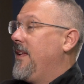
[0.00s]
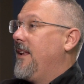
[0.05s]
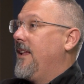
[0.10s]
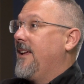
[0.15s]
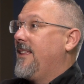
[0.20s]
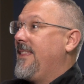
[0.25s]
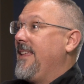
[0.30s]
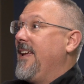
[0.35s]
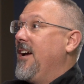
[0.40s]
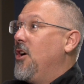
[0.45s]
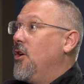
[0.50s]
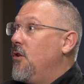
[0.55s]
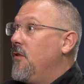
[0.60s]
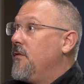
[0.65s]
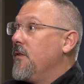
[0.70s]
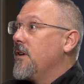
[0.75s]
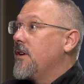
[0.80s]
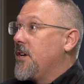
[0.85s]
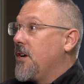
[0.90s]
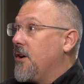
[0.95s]
You mean like the
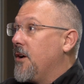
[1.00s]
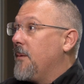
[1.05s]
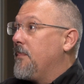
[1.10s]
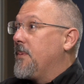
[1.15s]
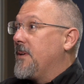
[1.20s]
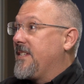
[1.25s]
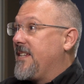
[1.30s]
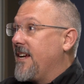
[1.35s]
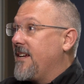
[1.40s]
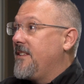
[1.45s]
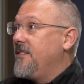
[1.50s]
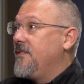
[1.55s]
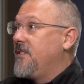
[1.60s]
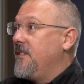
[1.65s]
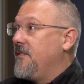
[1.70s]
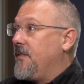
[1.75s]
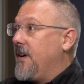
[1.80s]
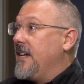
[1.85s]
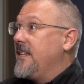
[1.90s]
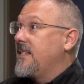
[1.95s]
overcurrent
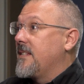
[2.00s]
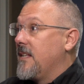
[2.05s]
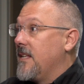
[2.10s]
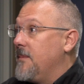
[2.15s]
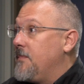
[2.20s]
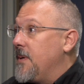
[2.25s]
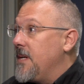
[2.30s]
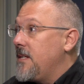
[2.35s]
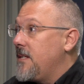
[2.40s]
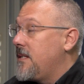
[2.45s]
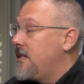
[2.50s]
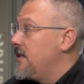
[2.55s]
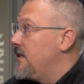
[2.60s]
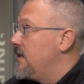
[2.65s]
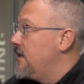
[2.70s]
protected device games?